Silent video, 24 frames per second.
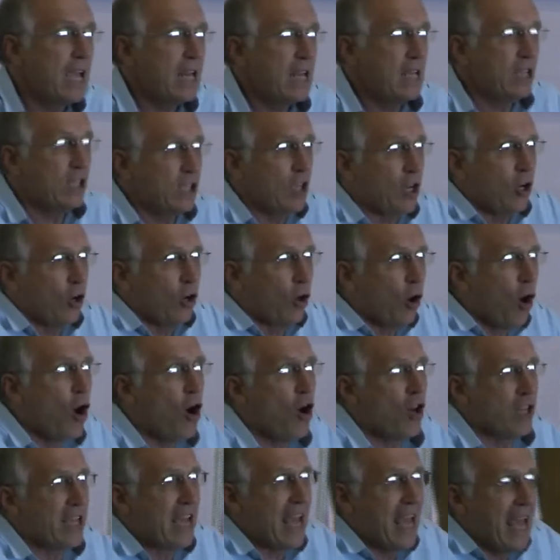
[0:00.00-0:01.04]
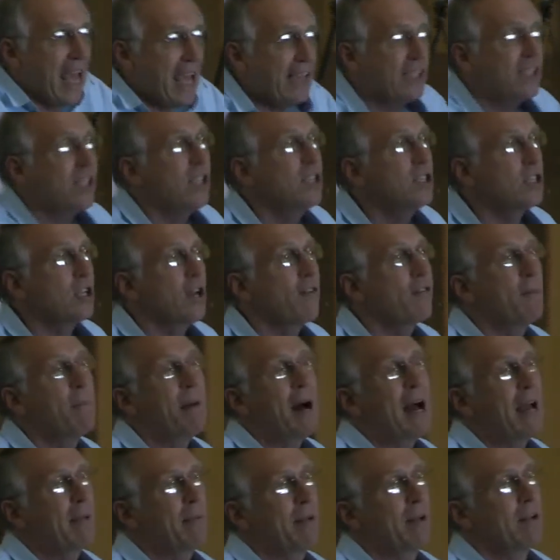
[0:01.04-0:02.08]
It is the core, the essence of the
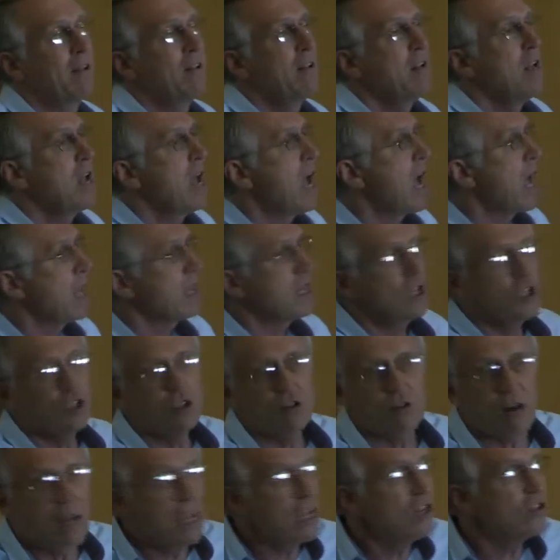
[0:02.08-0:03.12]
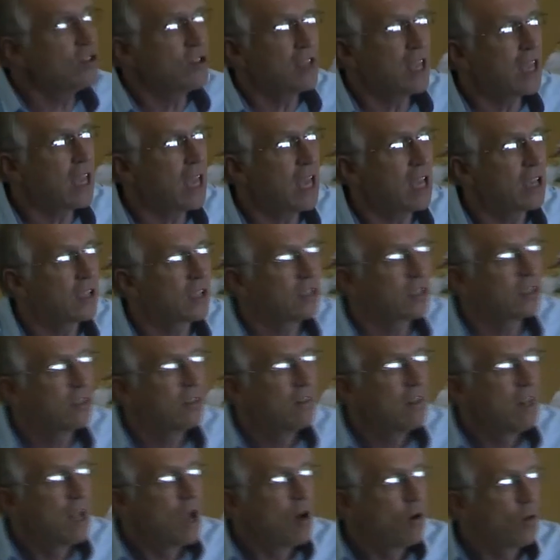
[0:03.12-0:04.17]
Bible. And the strange thing
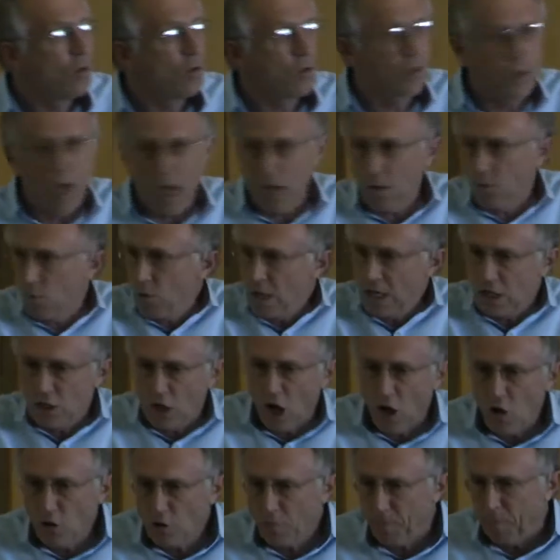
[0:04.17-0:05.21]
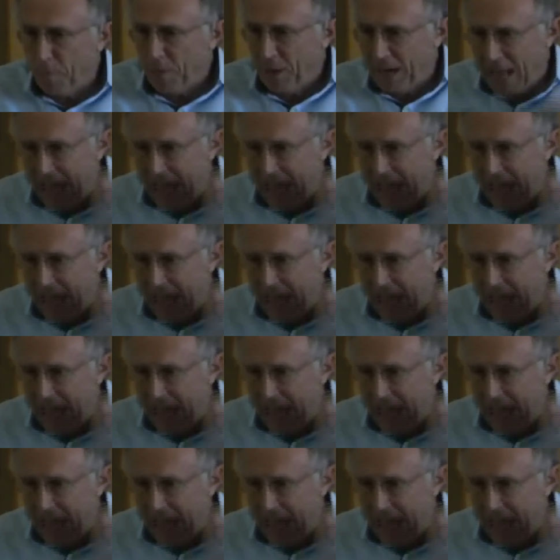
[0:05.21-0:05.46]
is, they, we don't